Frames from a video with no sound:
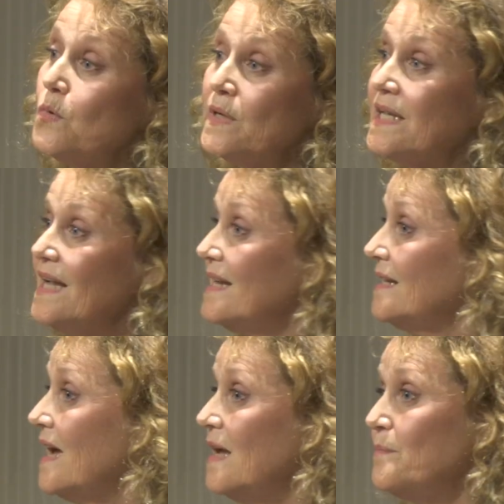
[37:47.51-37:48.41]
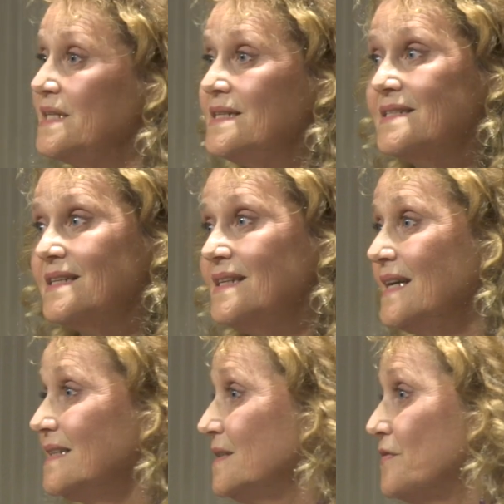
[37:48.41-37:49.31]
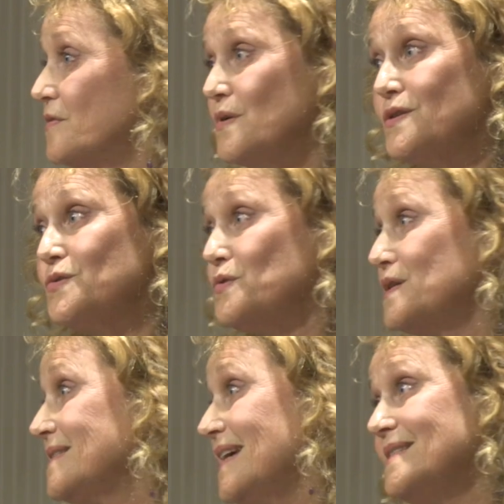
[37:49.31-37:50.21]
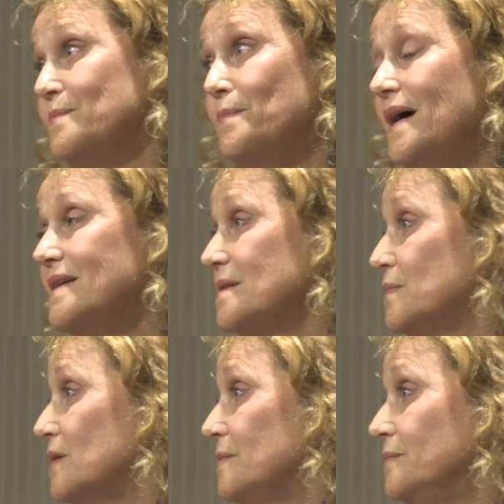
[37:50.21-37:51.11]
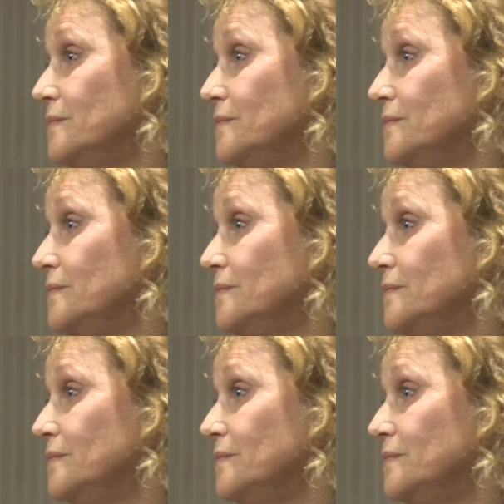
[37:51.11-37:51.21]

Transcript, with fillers: We cannot be disconnected from our source. That's impossible.